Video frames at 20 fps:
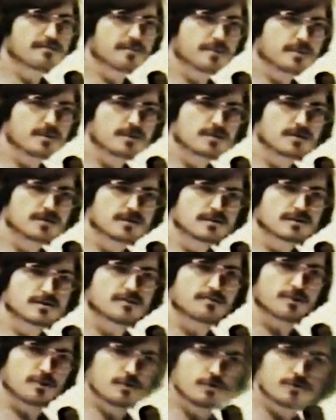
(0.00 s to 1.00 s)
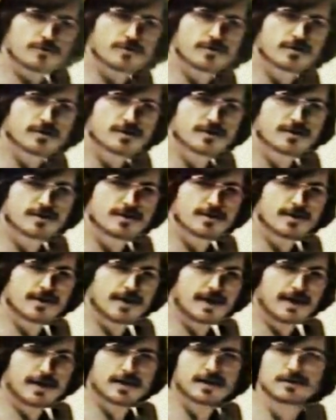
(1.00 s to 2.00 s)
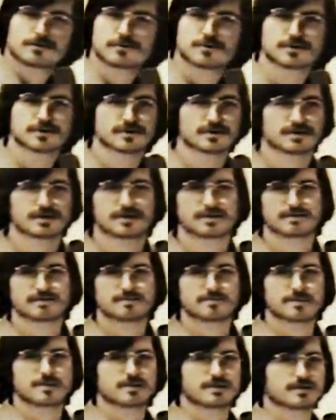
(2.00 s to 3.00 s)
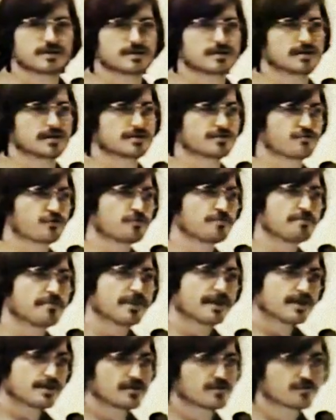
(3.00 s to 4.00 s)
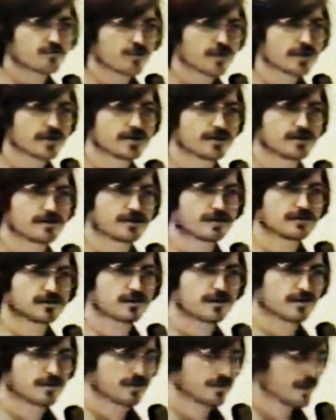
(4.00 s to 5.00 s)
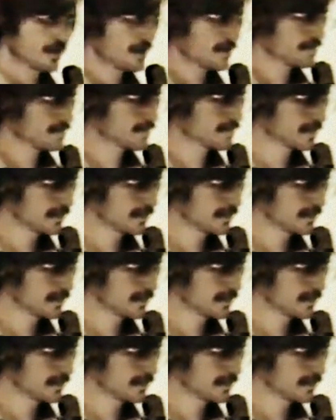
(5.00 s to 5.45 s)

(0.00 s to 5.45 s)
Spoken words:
to build computers. And it was just getting to be a tremendous drain on our lives.